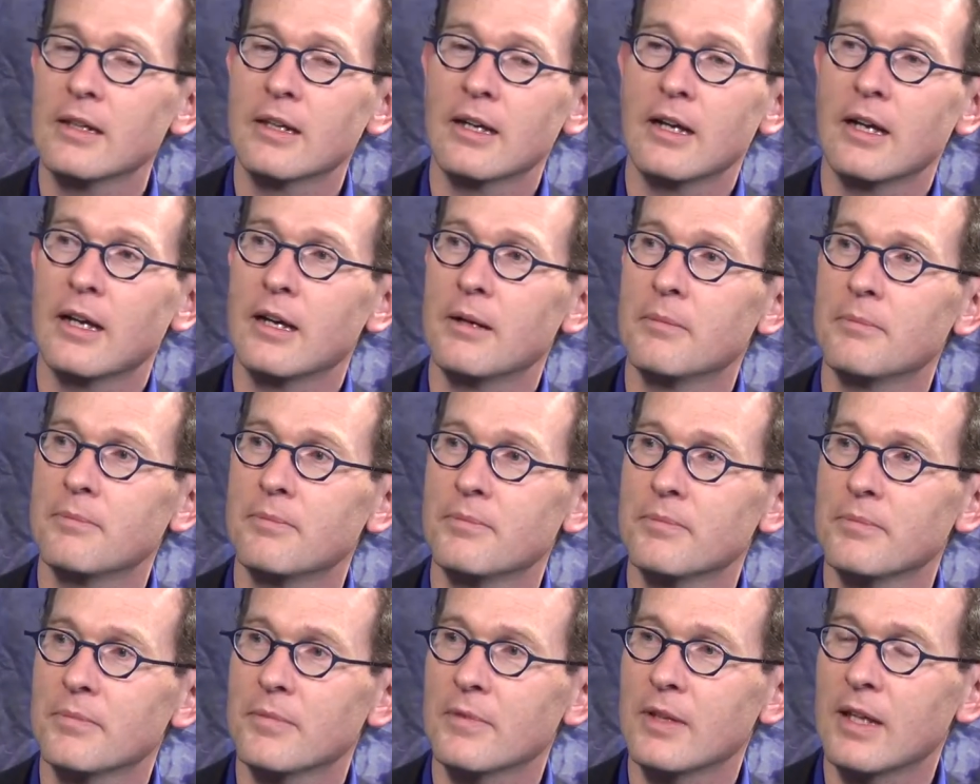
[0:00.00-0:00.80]

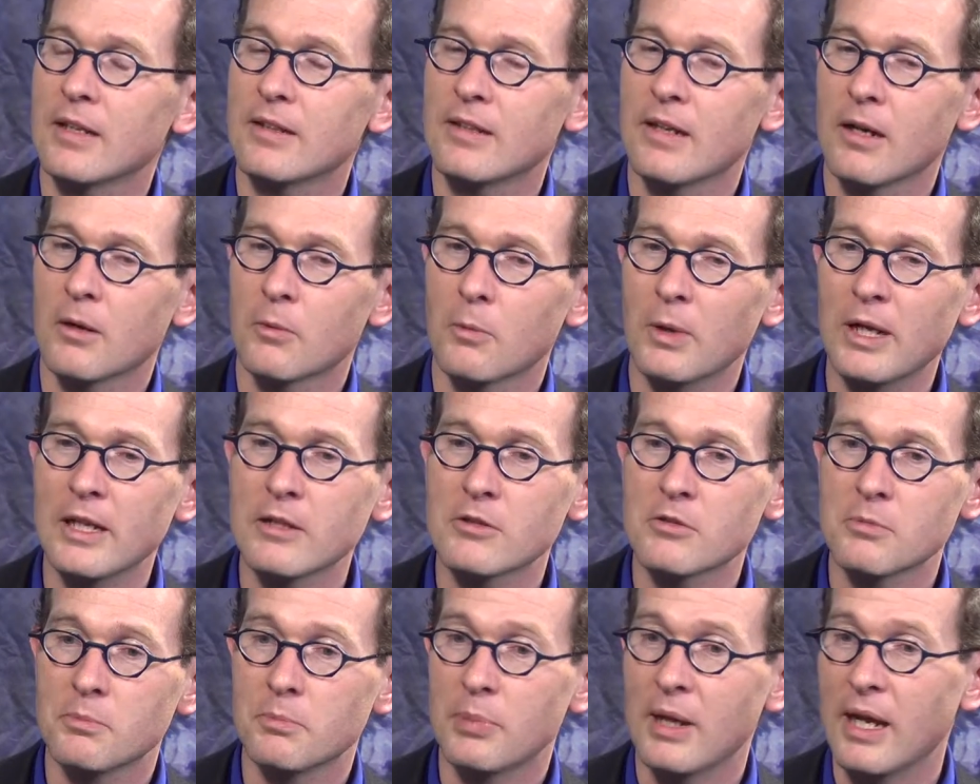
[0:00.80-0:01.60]
that they are willing
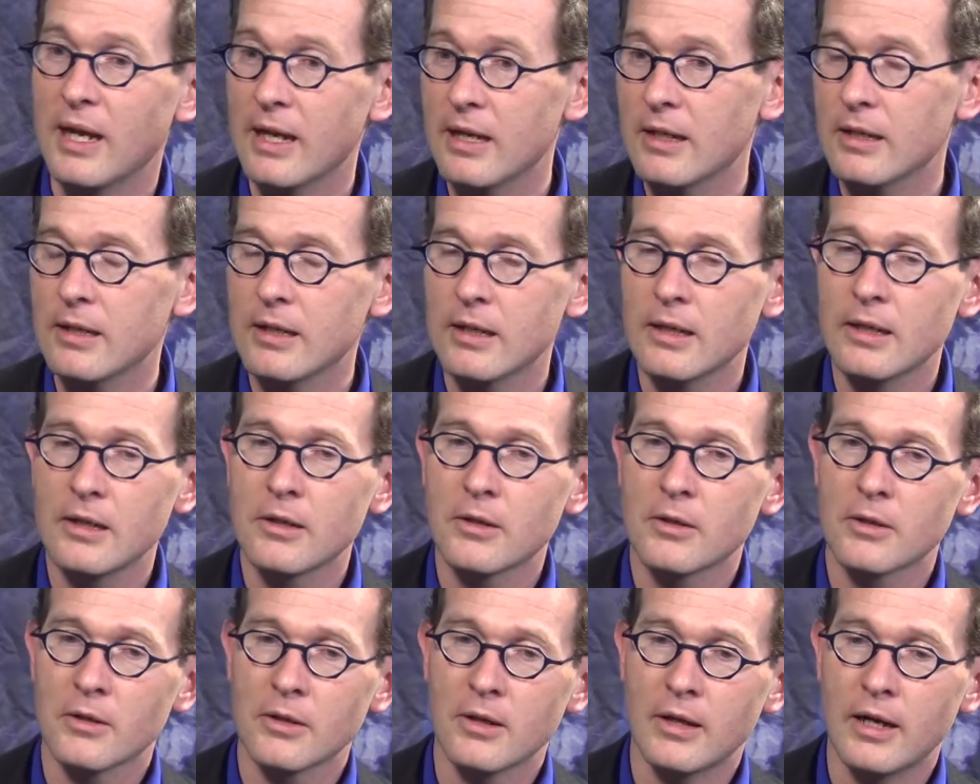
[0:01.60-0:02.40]
to pay
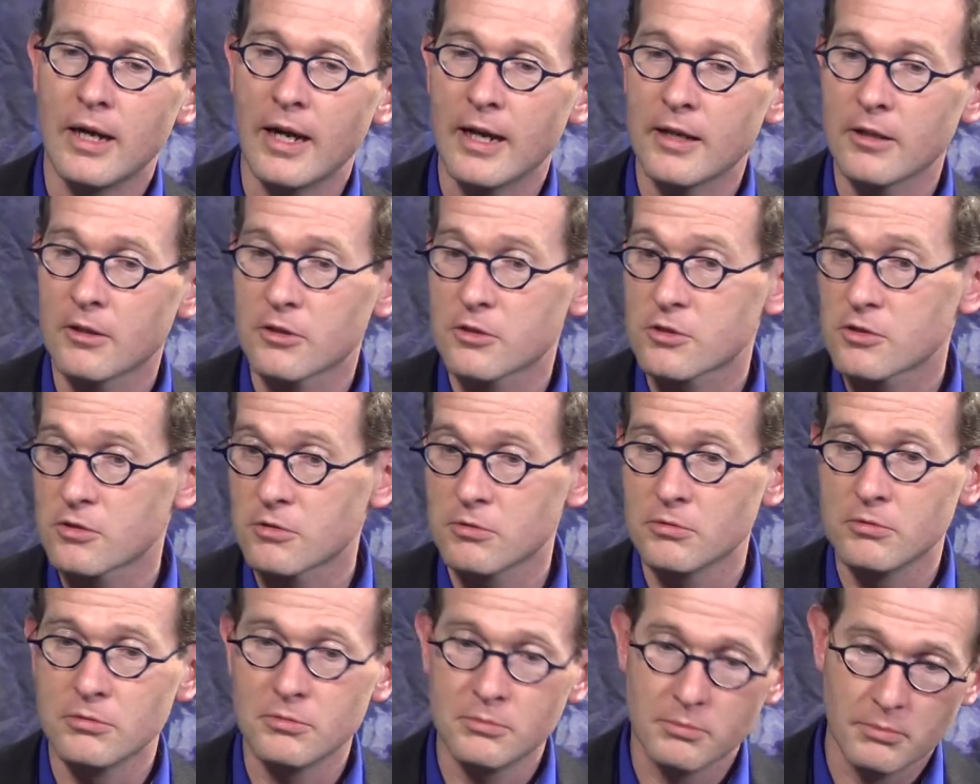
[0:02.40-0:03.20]
either
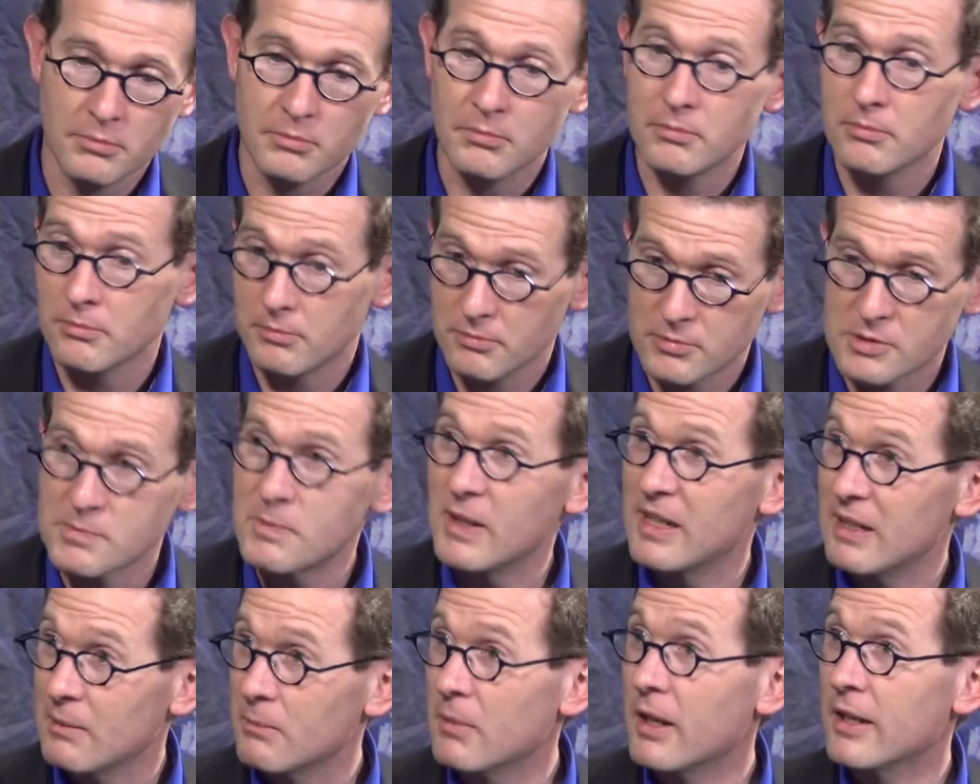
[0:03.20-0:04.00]
through
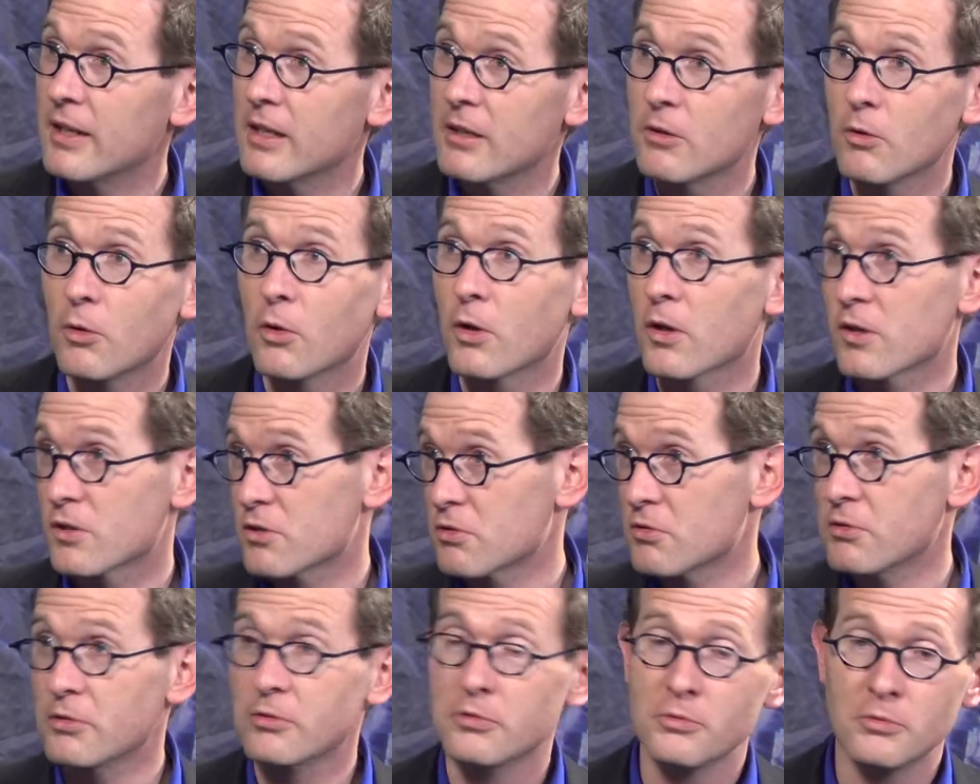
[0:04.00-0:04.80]
spending money or
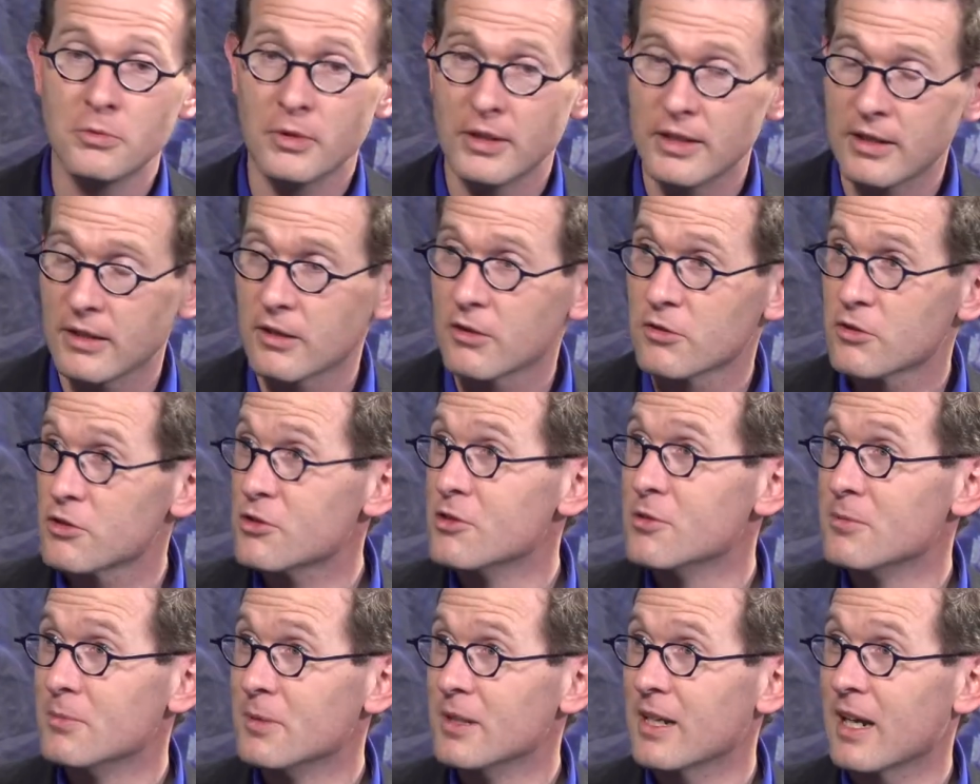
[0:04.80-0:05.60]
through
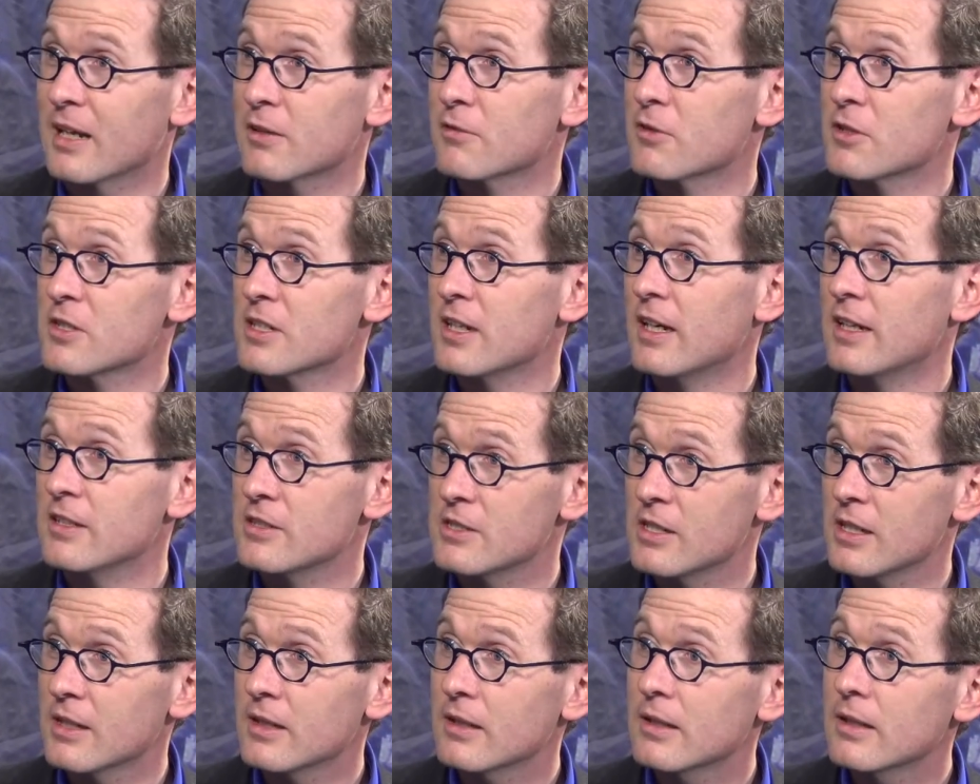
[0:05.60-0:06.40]
consuming
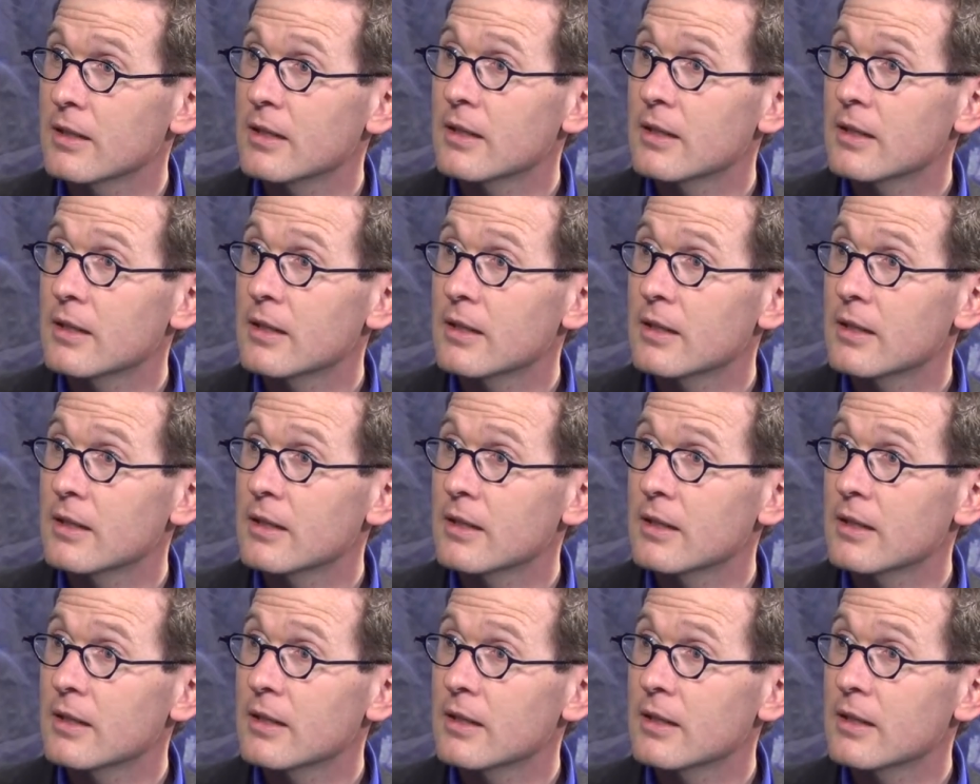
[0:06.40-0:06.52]
advertising,